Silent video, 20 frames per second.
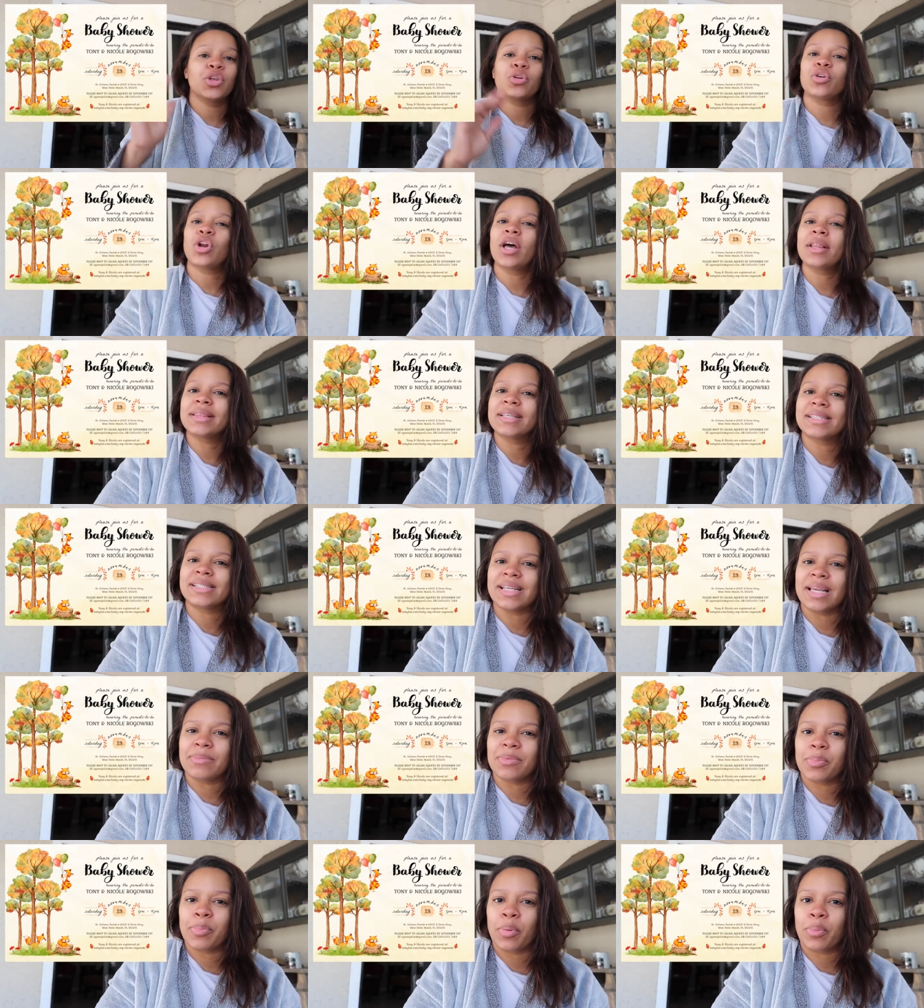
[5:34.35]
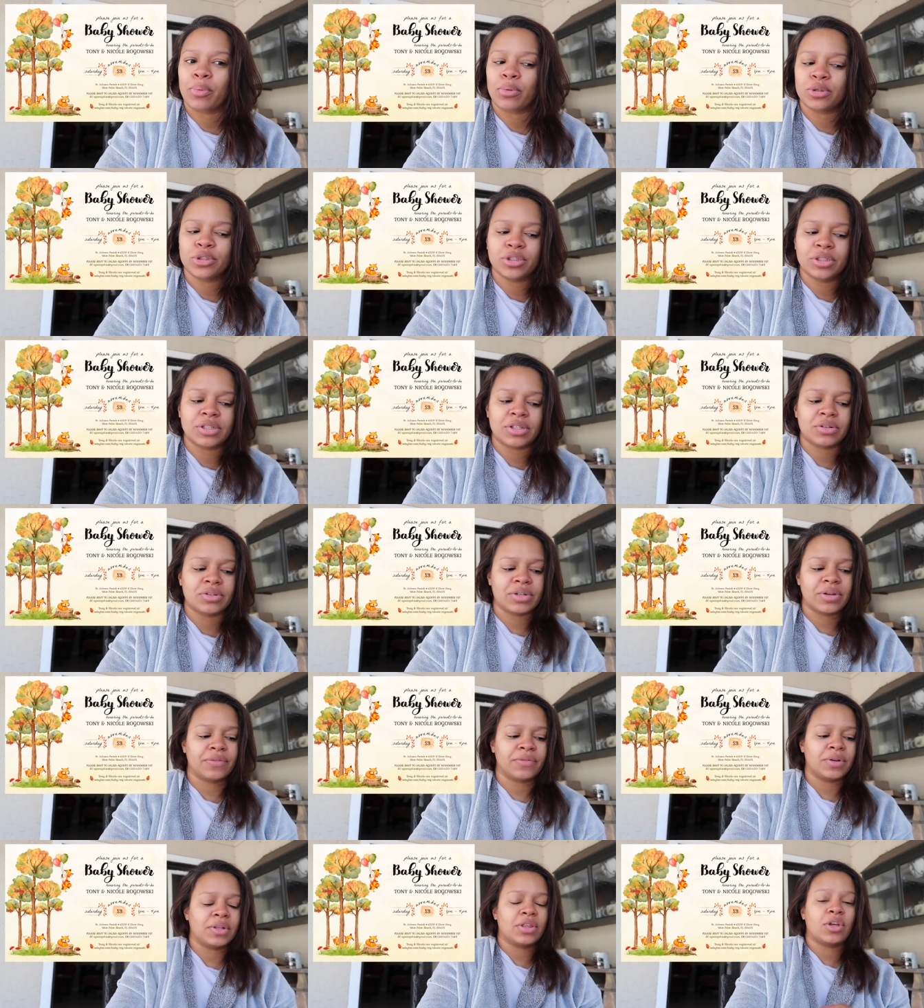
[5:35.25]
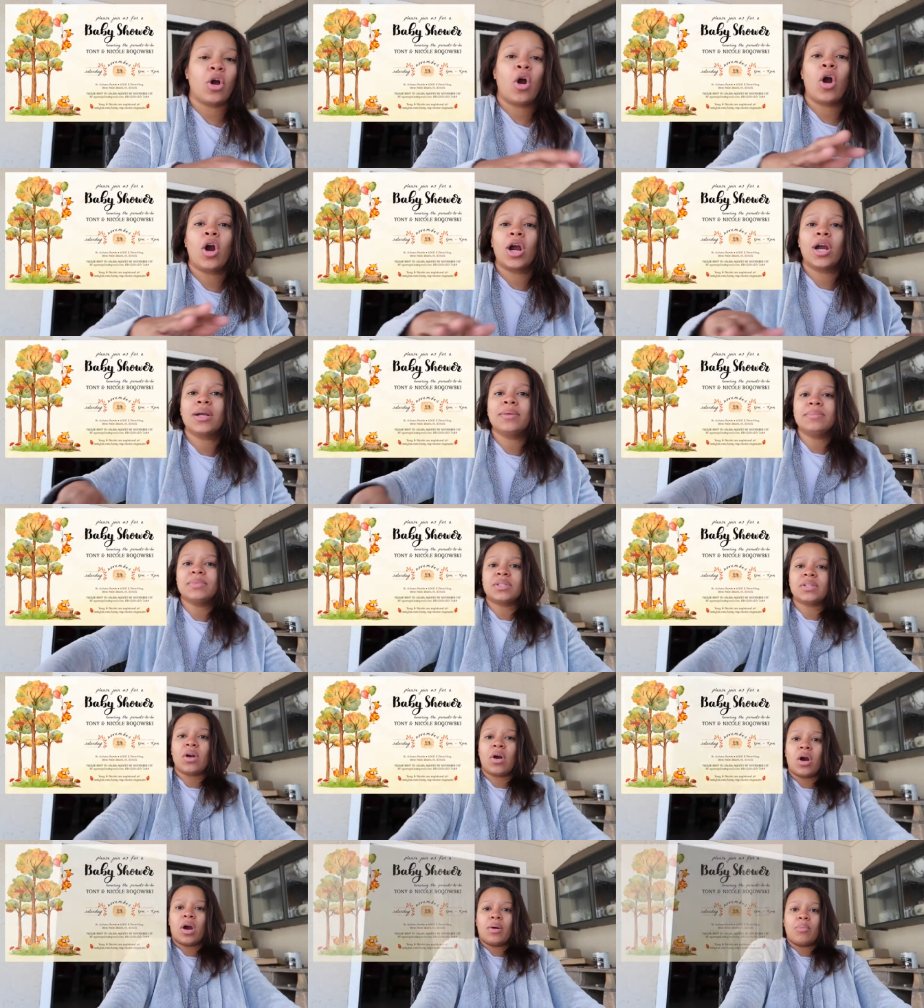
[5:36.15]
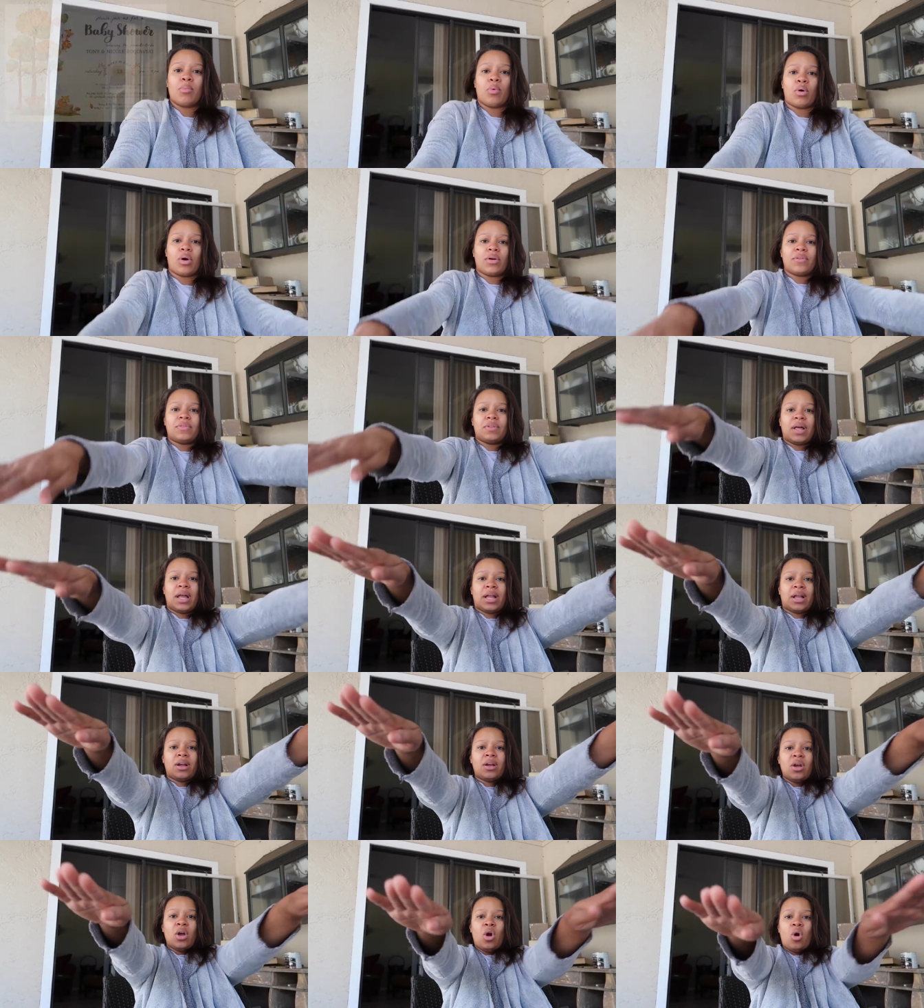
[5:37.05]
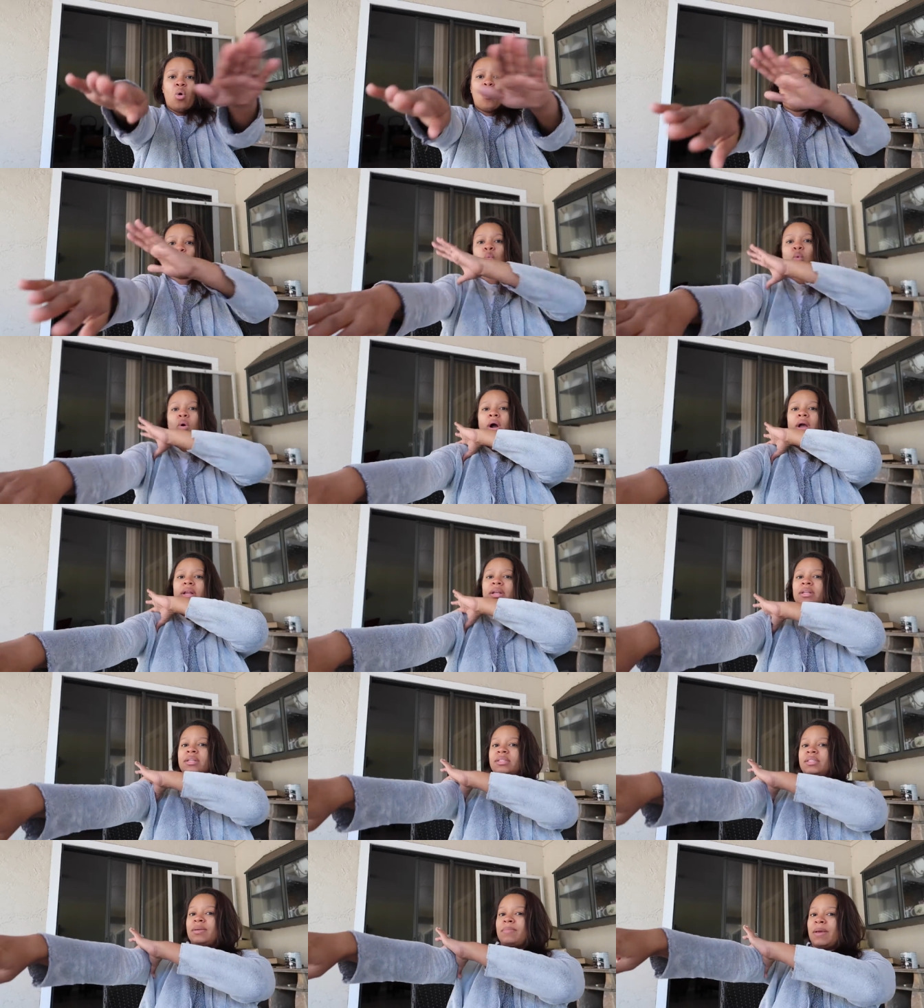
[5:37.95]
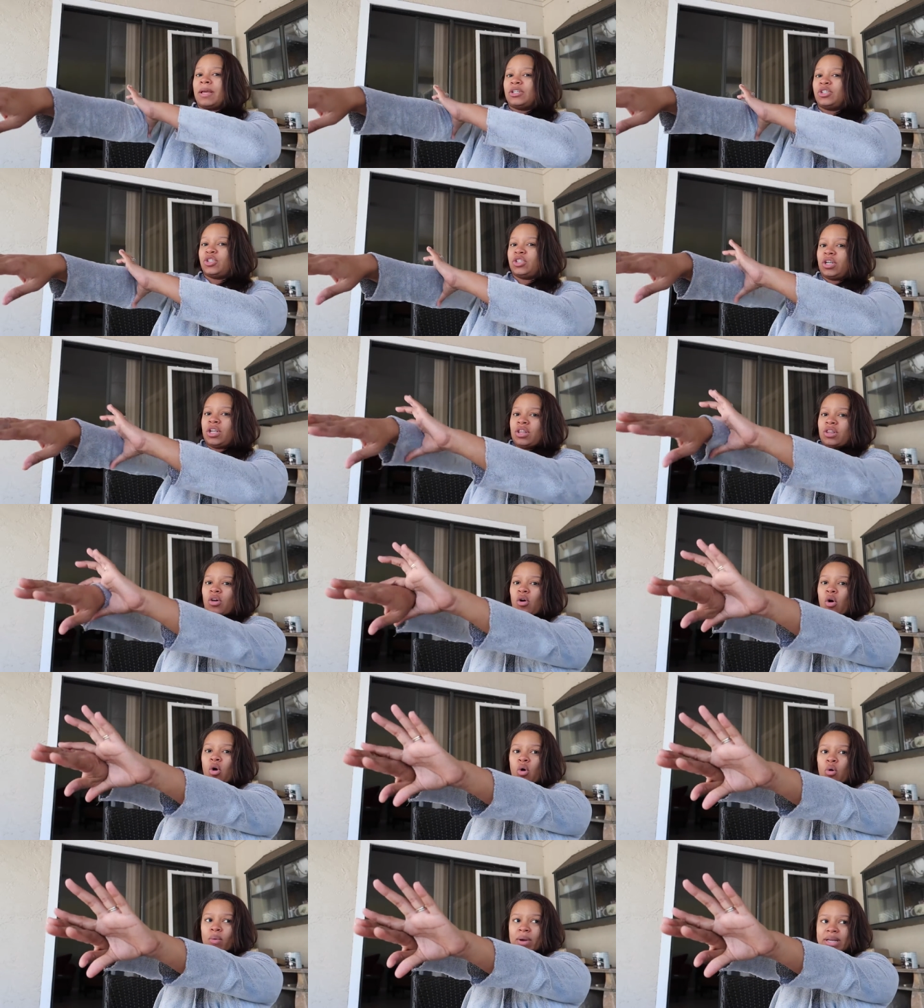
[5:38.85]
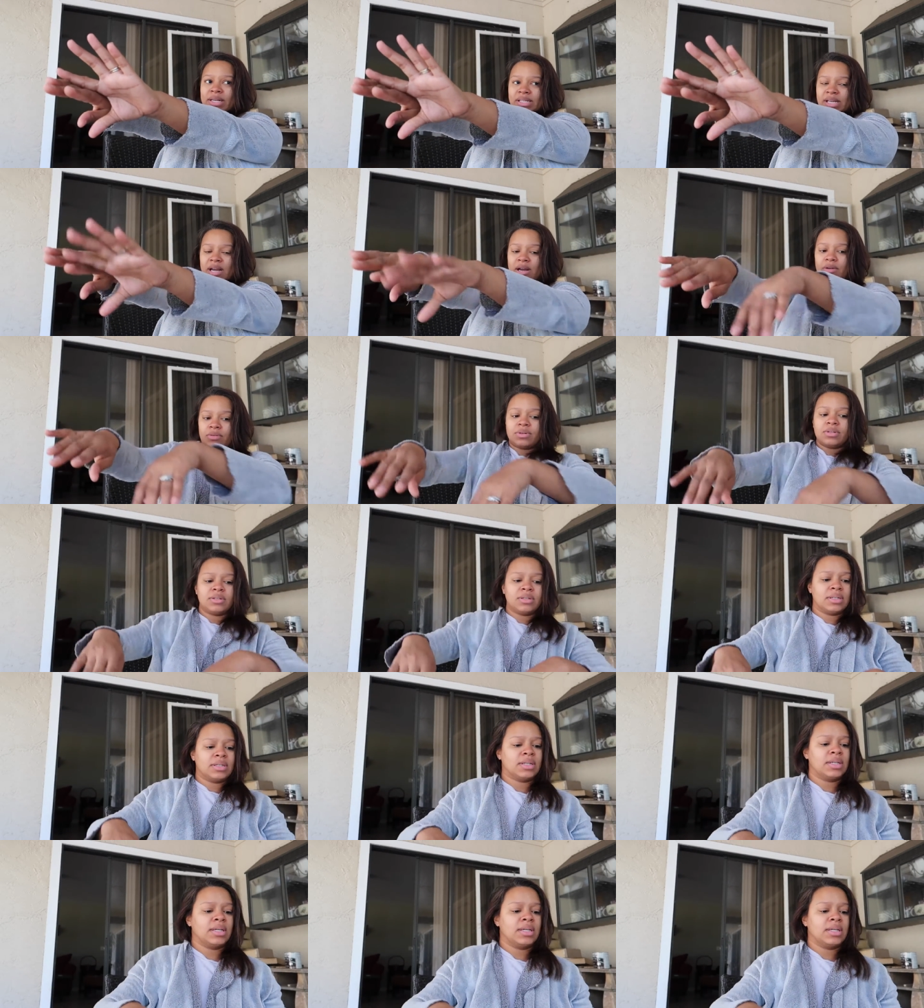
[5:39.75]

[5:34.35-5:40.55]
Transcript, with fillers: They're not the same, the proportions are different. The arms are more of like one dimension the whole way down,